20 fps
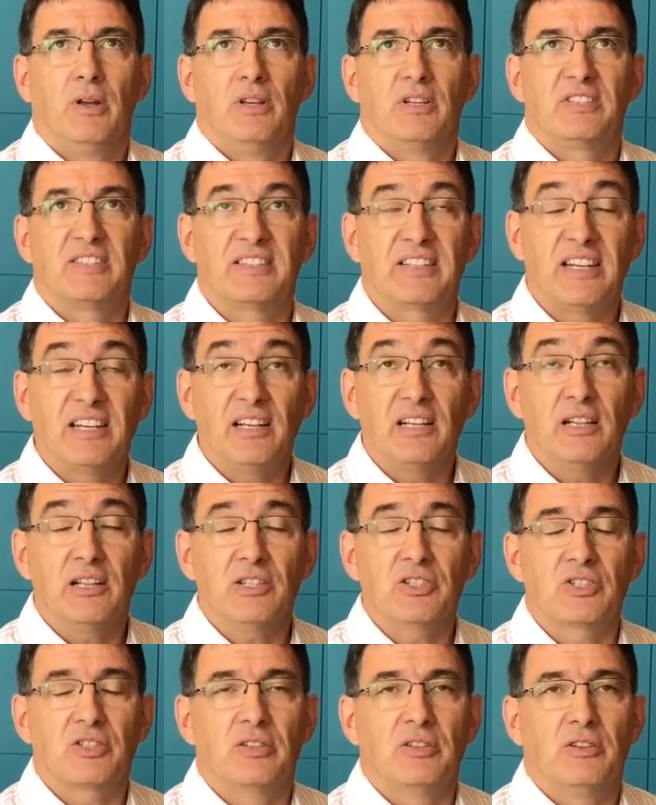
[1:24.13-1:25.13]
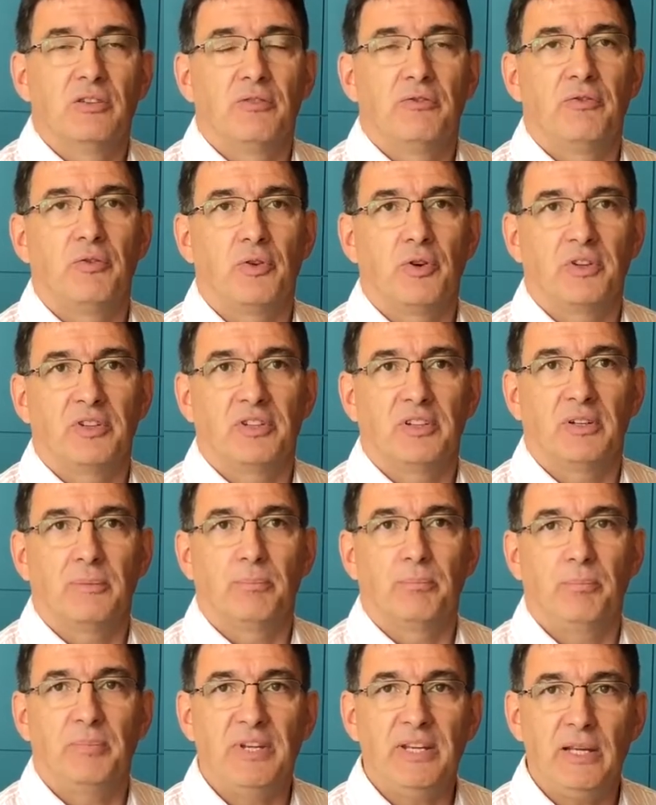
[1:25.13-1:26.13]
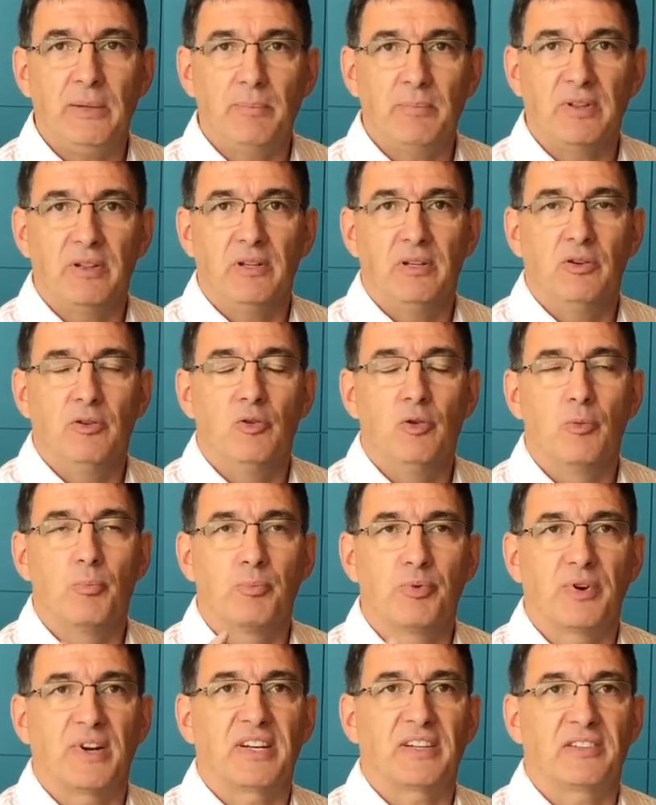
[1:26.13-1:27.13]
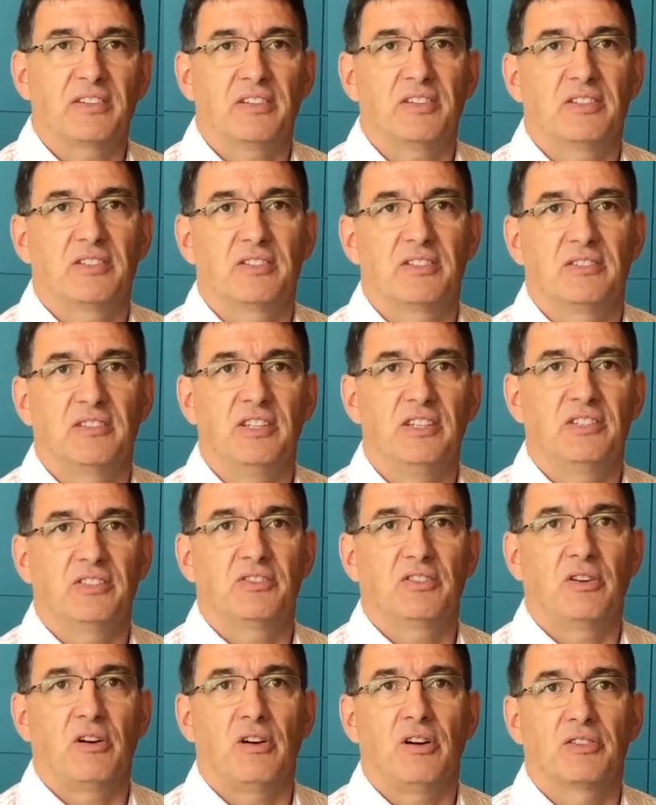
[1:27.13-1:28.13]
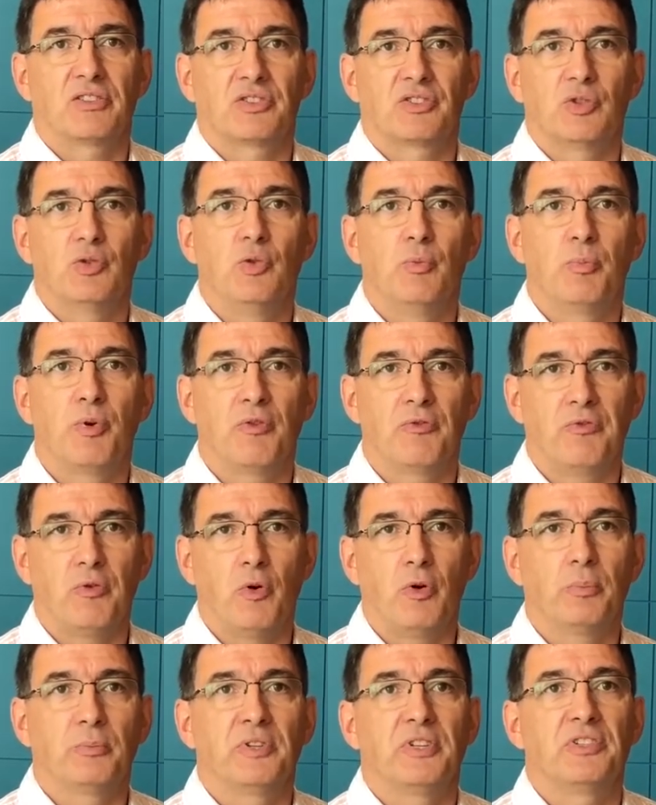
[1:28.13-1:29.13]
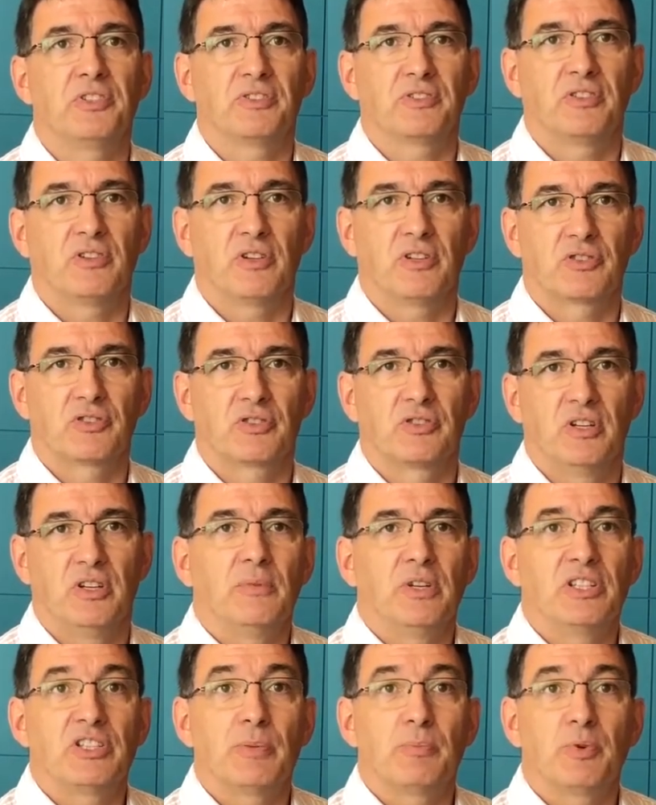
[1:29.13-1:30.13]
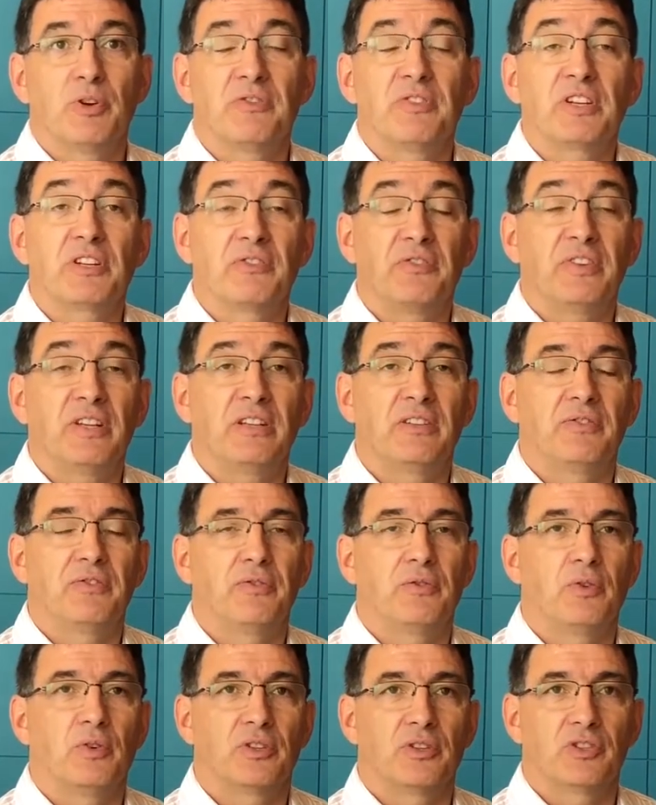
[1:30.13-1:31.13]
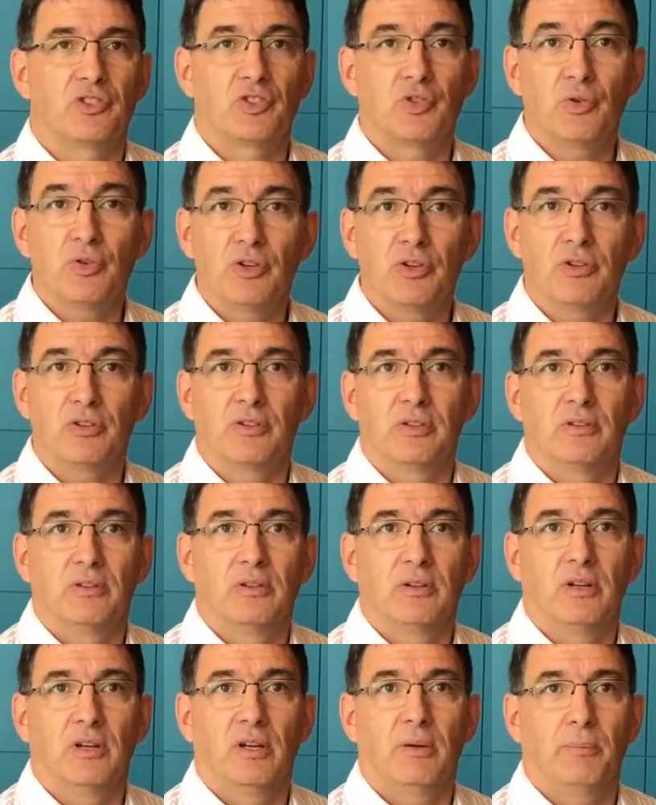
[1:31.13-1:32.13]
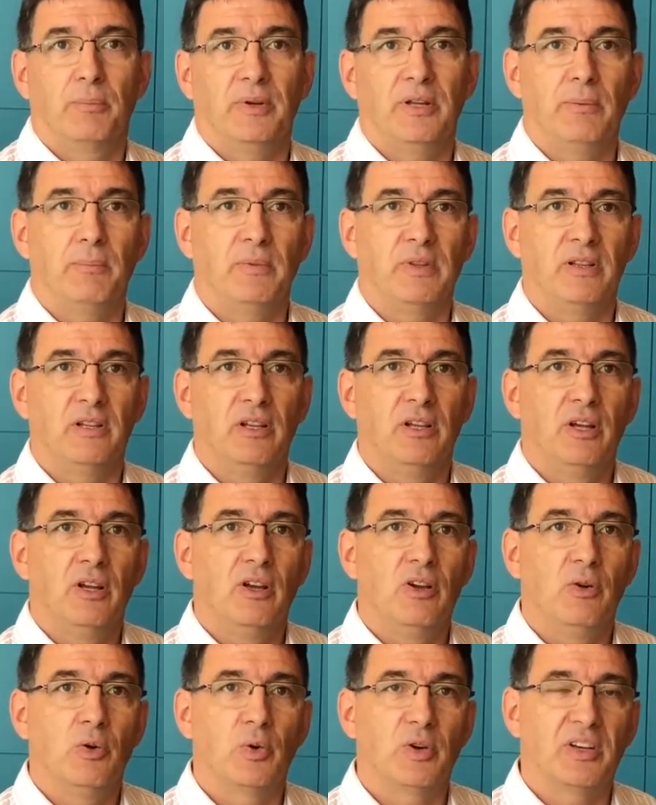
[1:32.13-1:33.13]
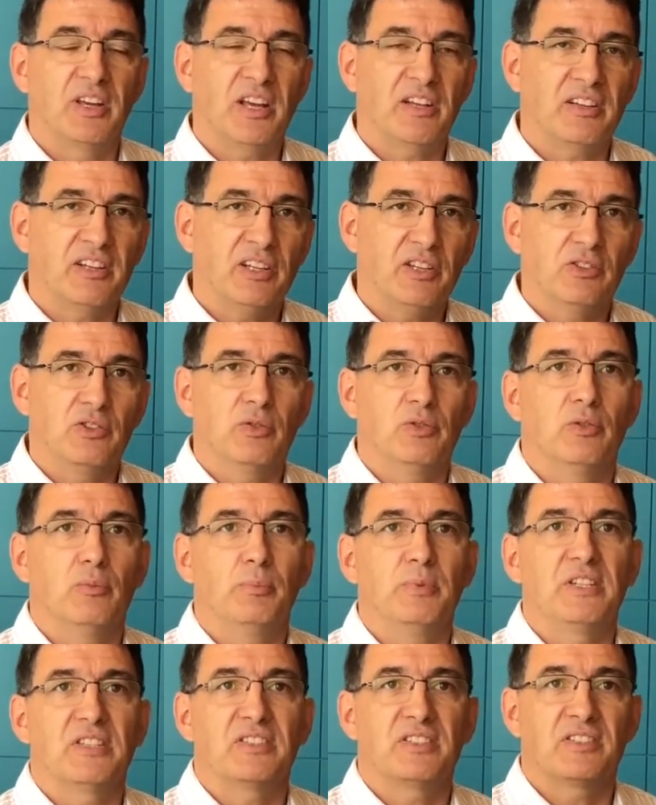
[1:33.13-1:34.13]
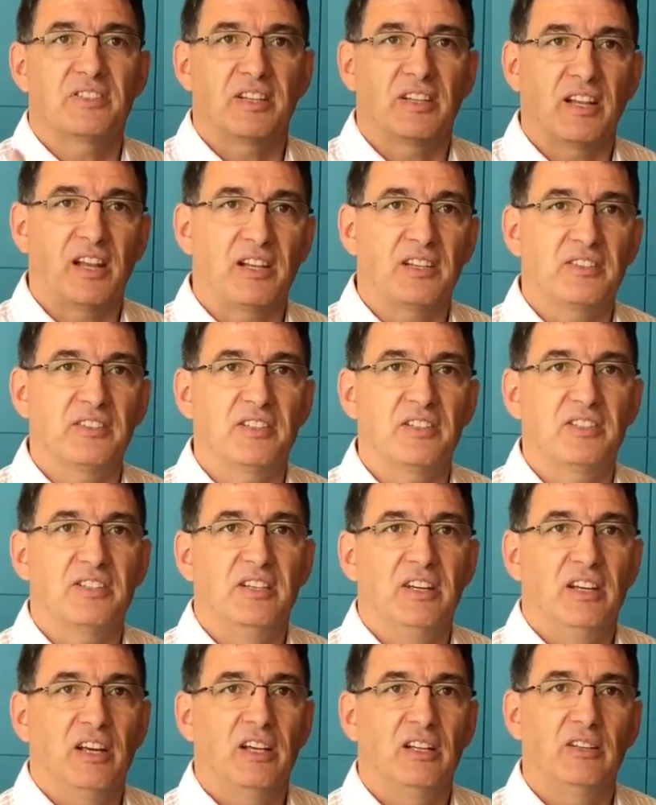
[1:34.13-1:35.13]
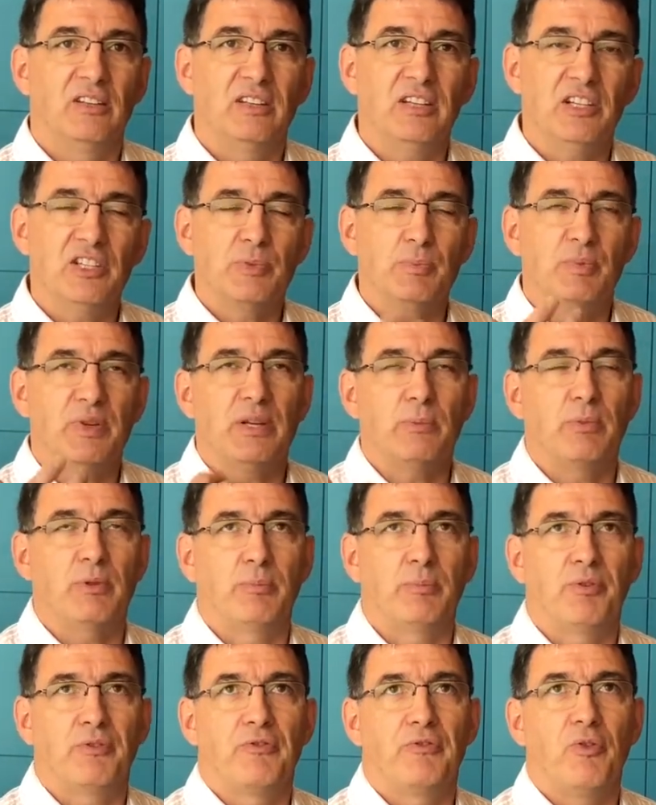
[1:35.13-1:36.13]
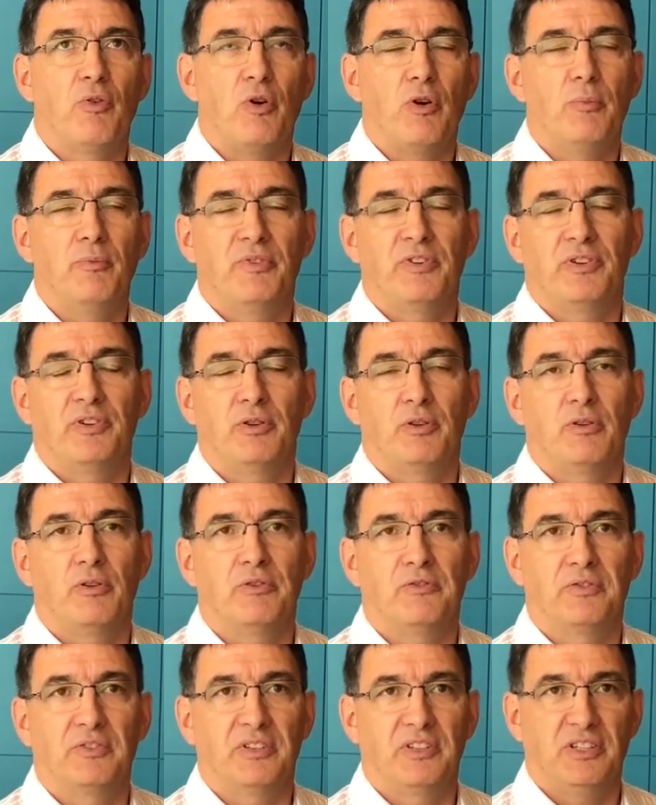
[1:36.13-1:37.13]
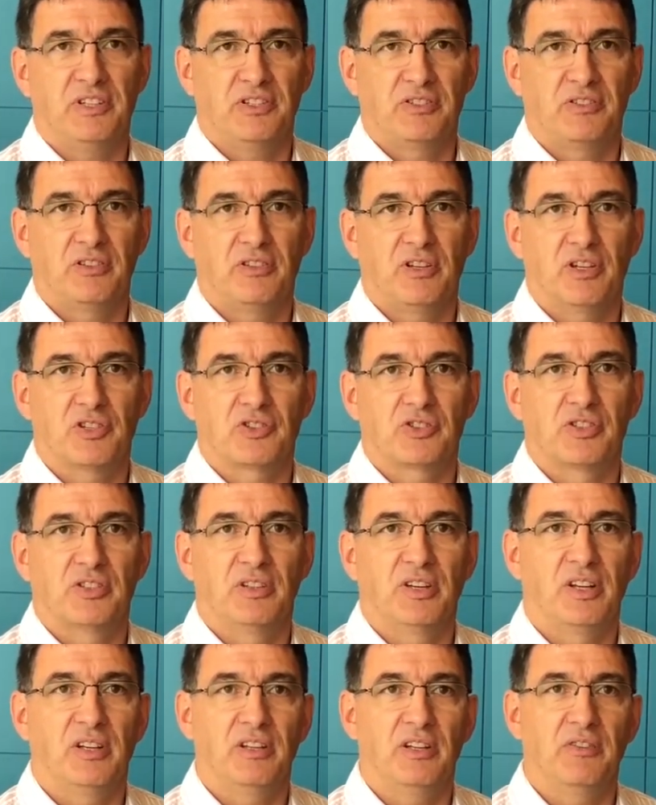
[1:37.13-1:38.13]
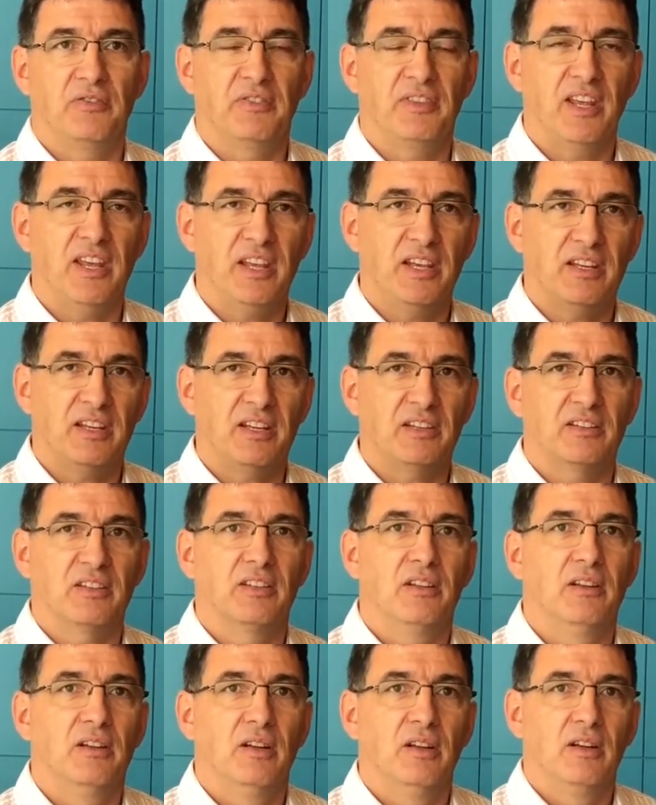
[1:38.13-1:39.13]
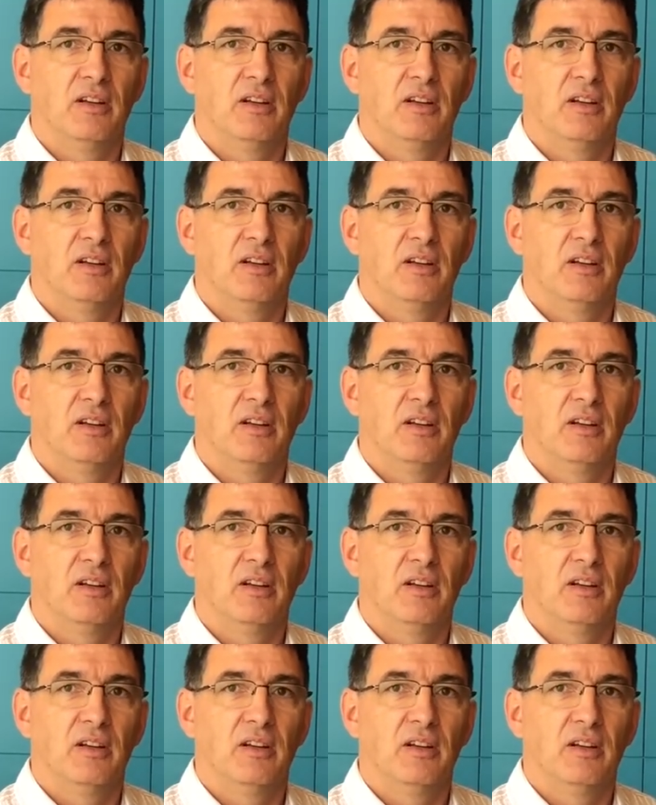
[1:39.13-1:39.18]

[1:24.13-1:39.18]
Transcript: skills for the people who practice these tasks, who perform these tasks. It's a perfect fit for the junior people who get into business analysis, and these people perform very often these tasks. And if they get